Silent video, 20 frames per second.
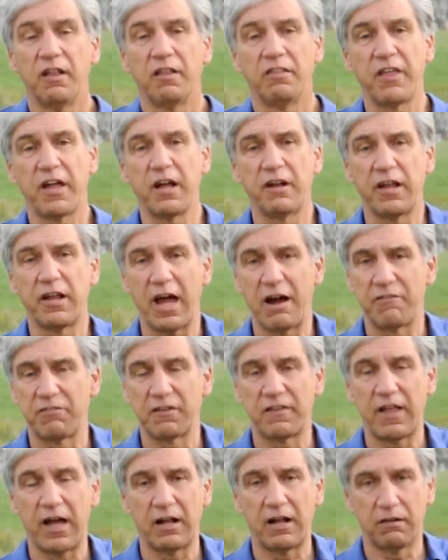Then after
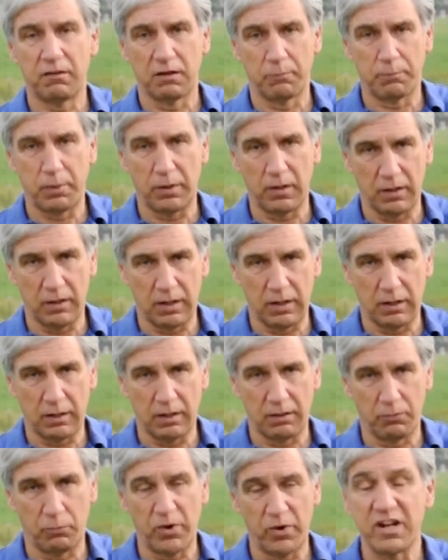that, the
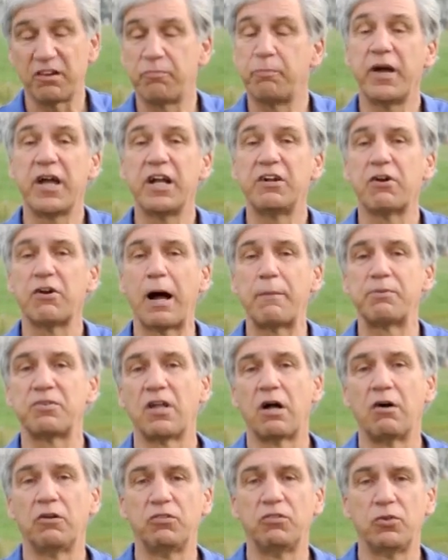uh, rate of pay drops
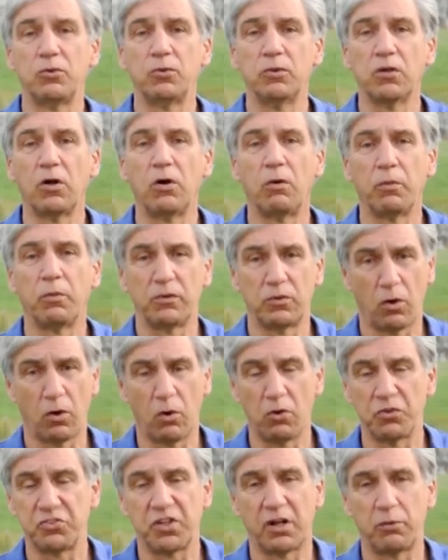down to low
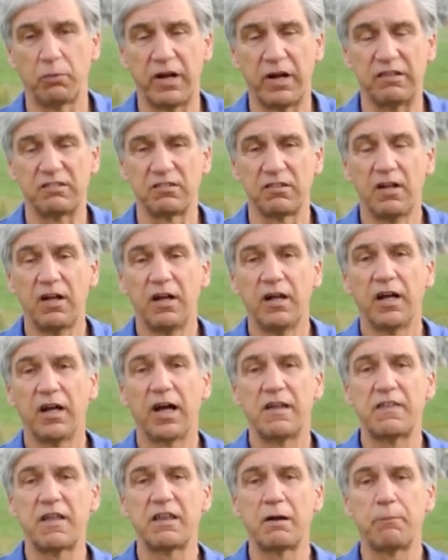wholesale rates.
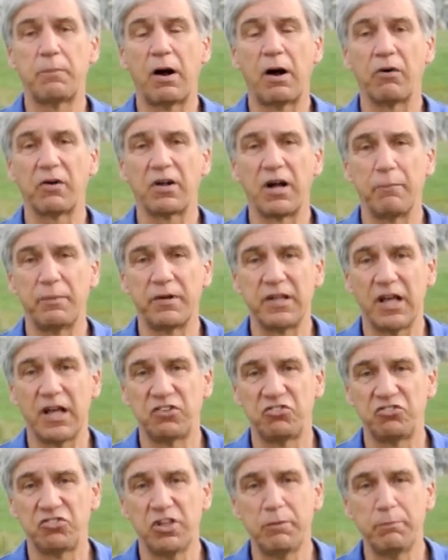And then the power company has
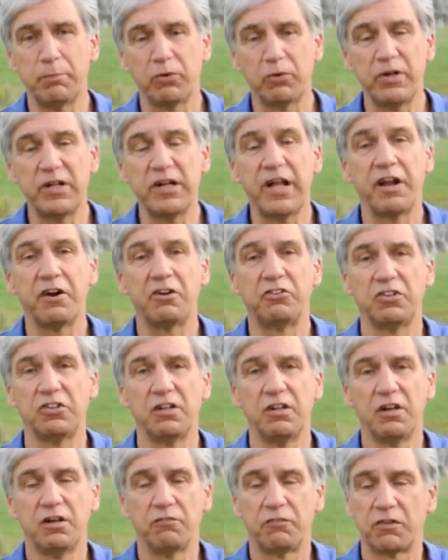cheap green energy
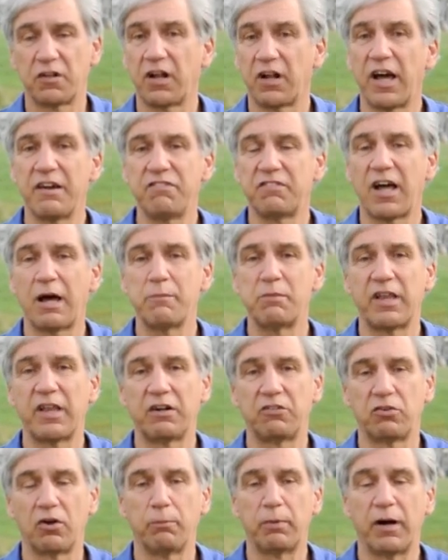for the lifetime of
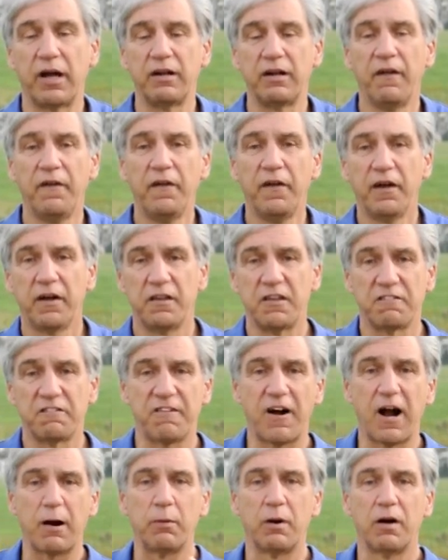that turbine. And the
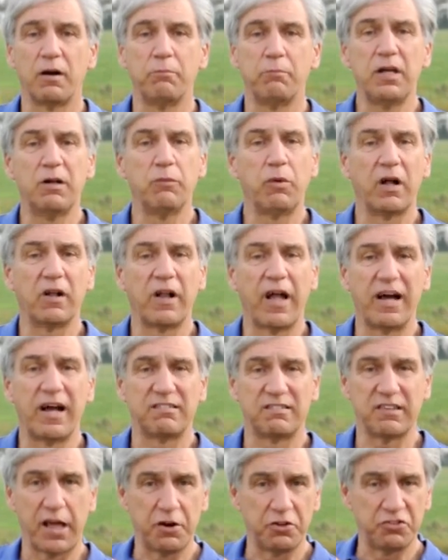farmer, meanwhile, has
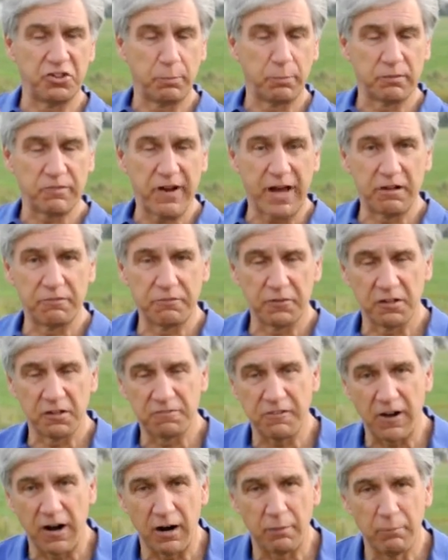the energy provided for the
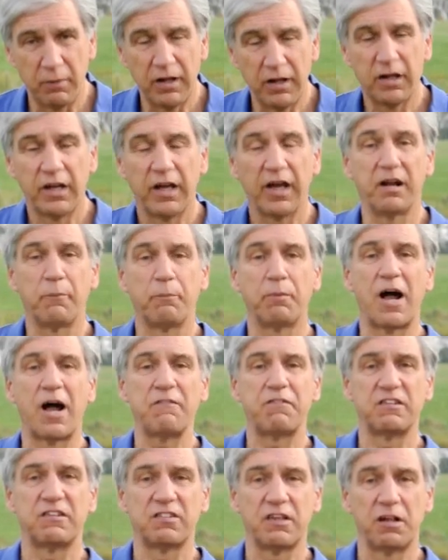farm and a
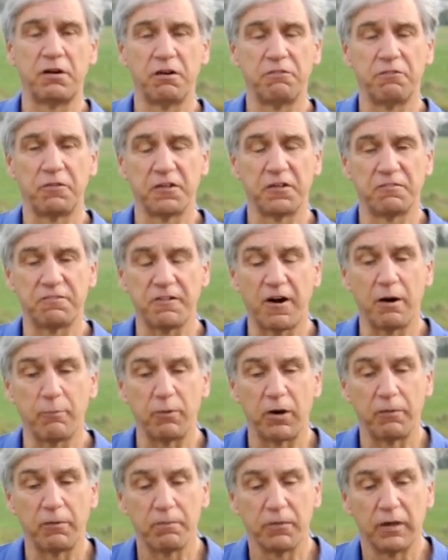profit center for the farmer.